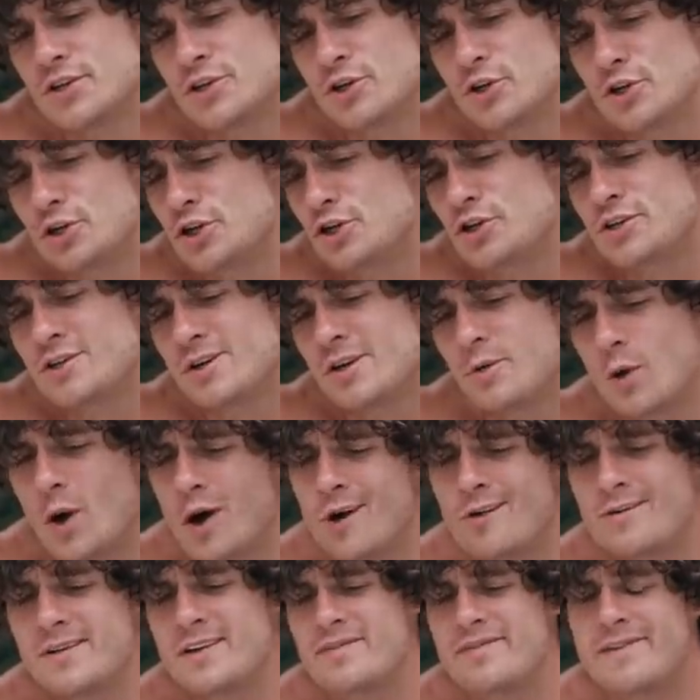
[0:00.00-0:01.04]
you should do
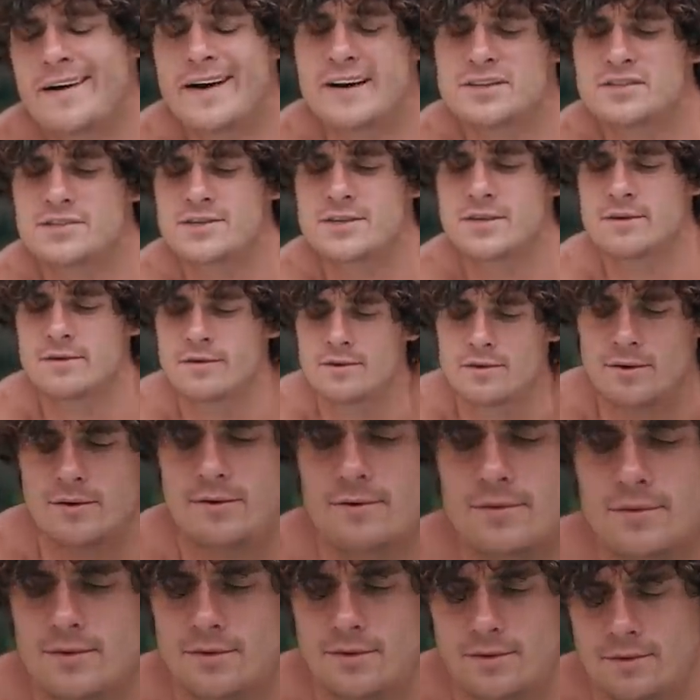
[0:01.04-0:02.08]
OnlyFans.
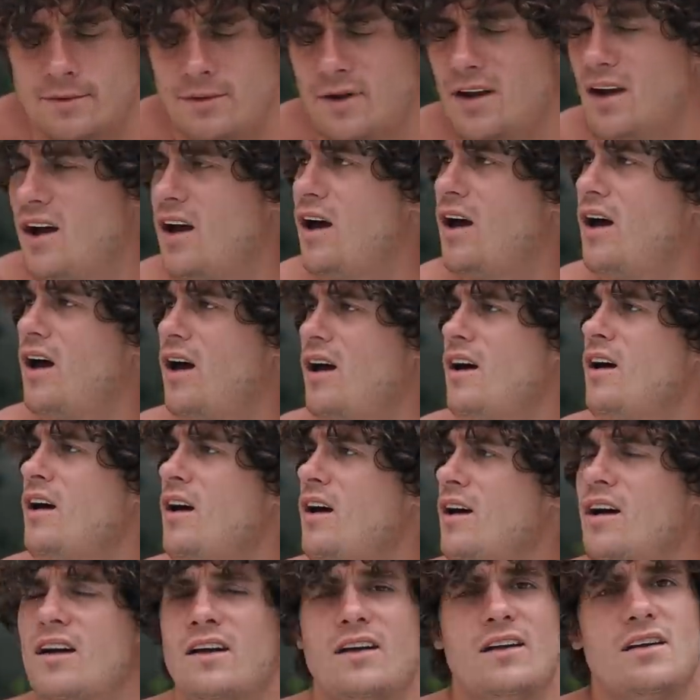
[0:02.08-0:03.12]
Uh,
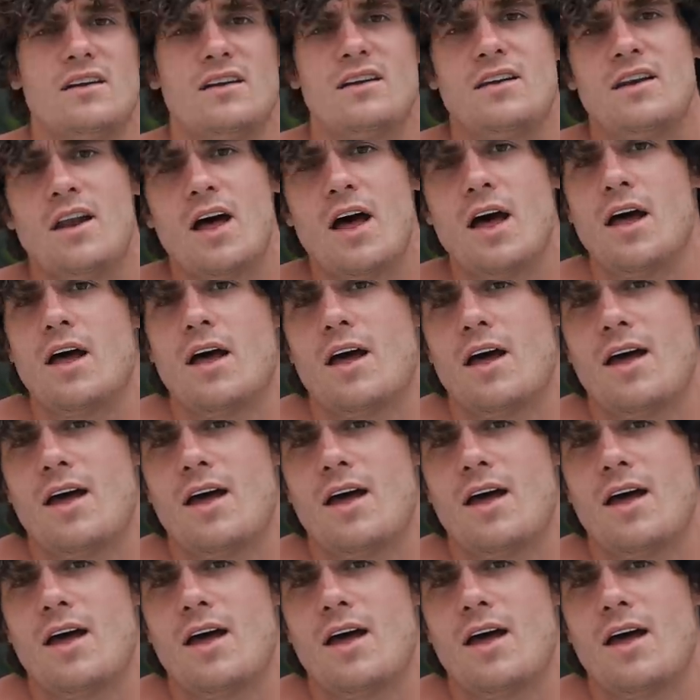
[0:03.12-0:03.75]
no,